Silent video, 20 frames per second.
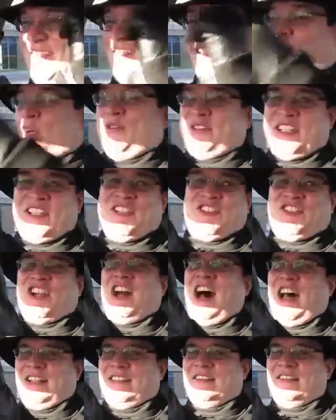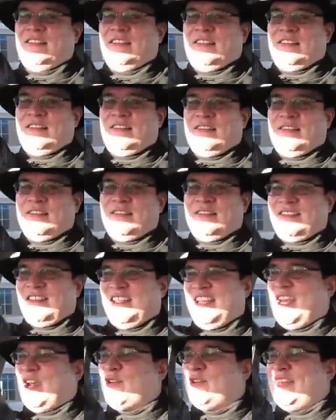Closing shot. It's
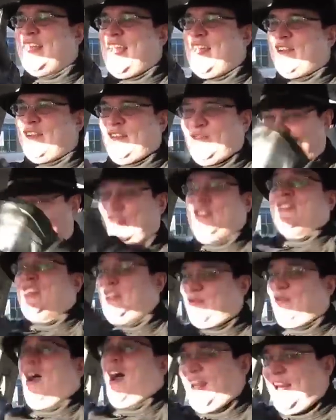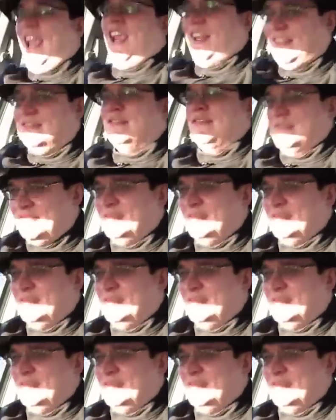a year later. We're still running.